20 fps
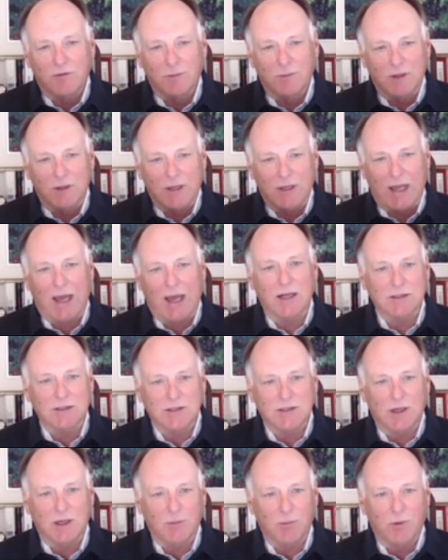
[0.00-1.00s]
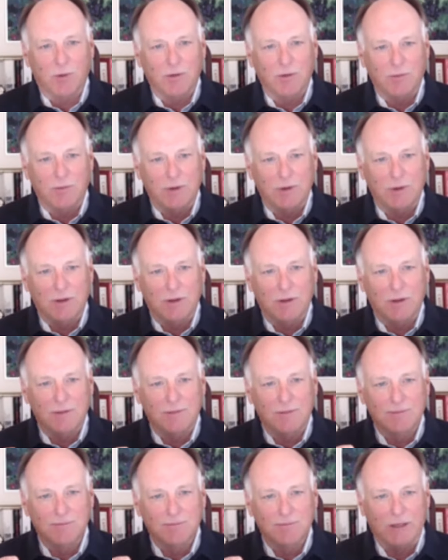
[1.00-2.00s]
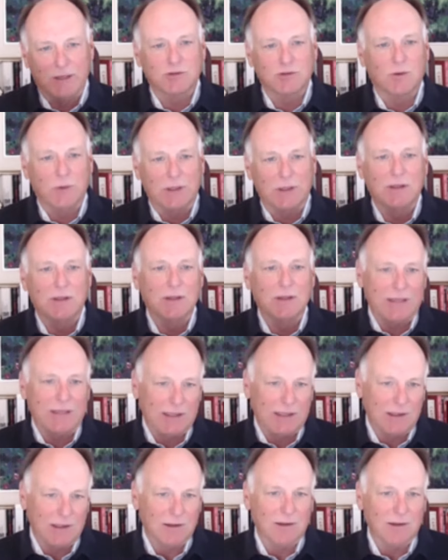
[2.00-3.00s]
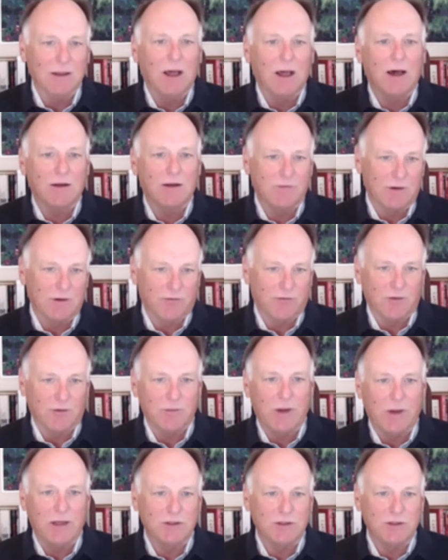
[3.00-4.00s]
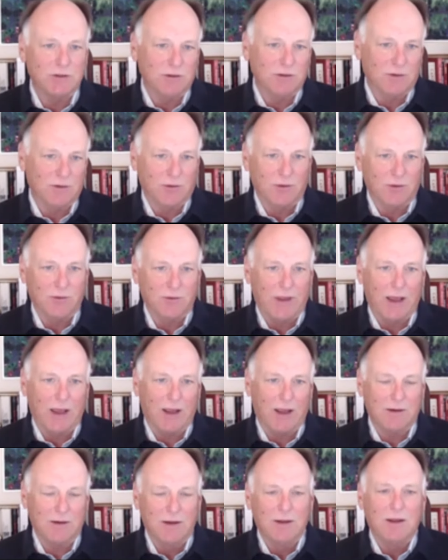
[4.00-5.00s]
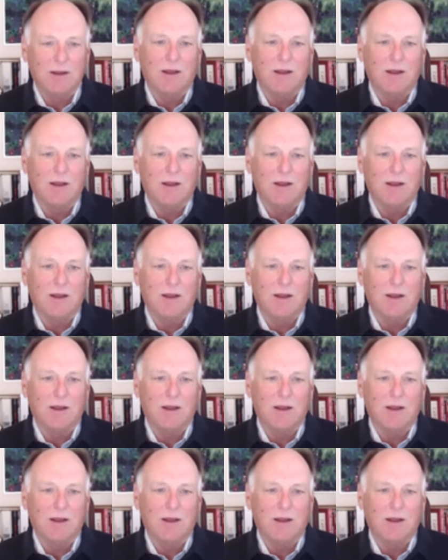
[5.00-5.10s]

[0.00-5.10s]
From a data standpoint, we make sure we glean a lot of information through that